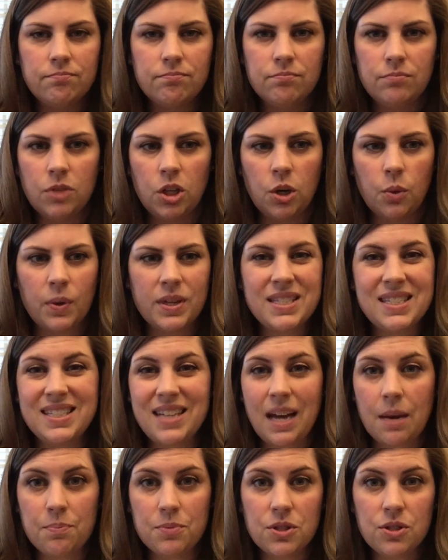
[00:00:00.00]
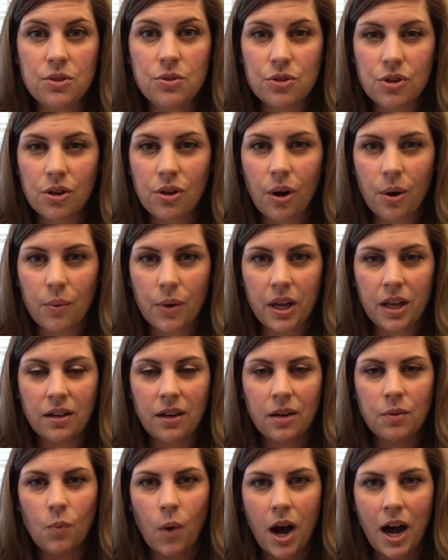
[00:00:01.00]
you know, what steps you should go in
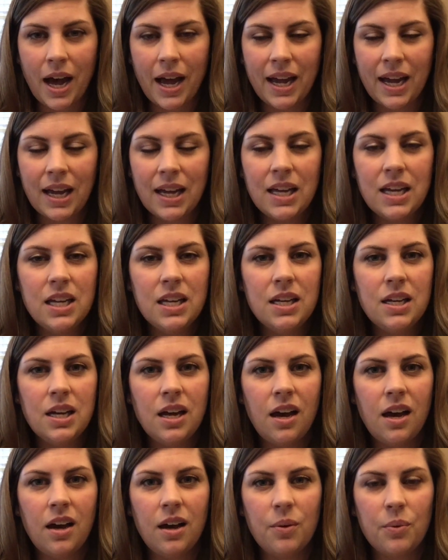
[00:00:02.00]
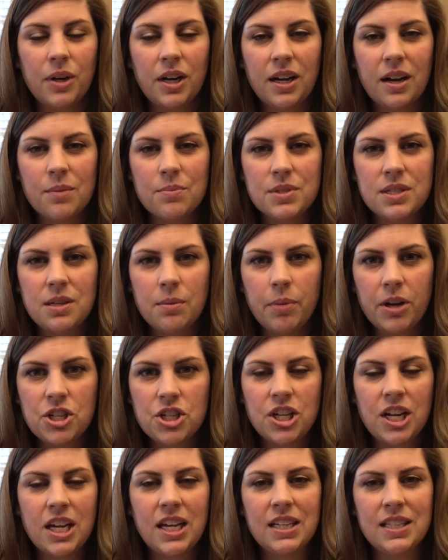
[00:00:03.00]
and why when it comes to
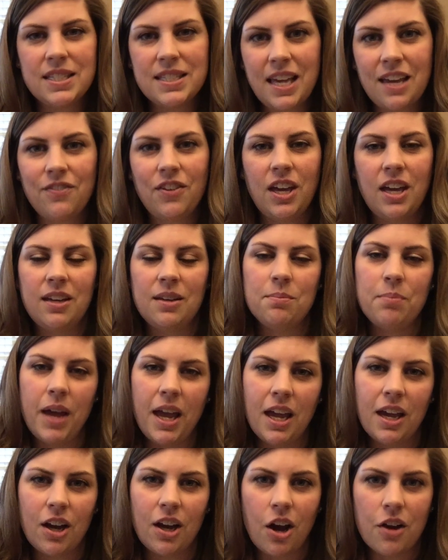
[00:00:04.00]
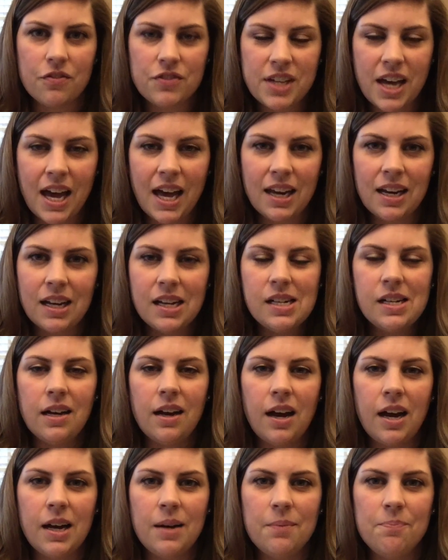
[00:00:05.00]
budgeting and saving and paying off debt.
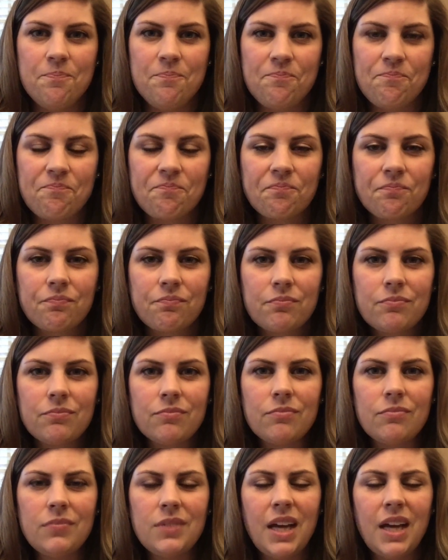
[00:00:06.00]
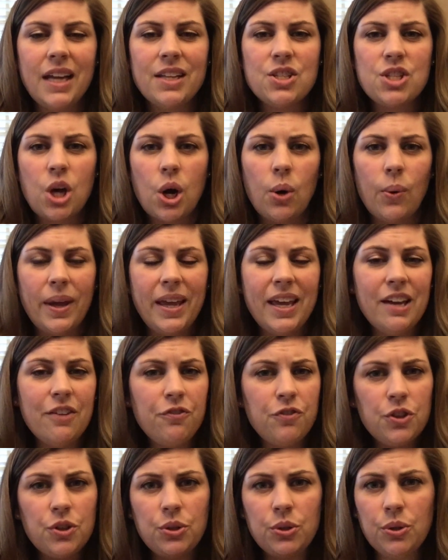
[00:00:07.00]
And so
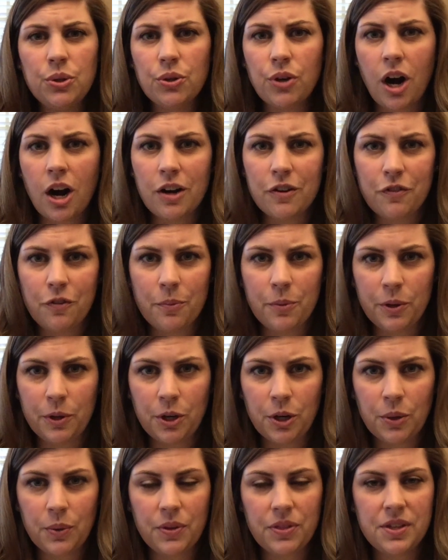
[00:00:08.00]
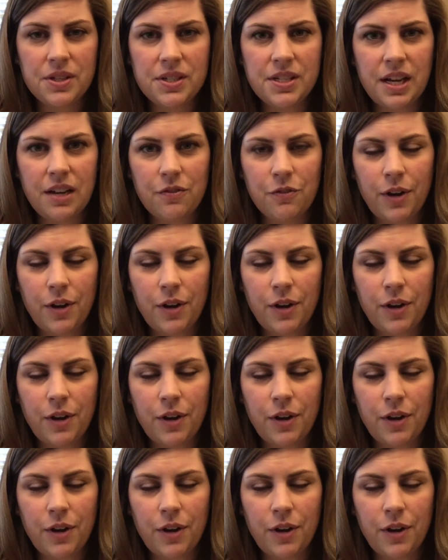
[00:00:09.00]
if you are familiar with the Dave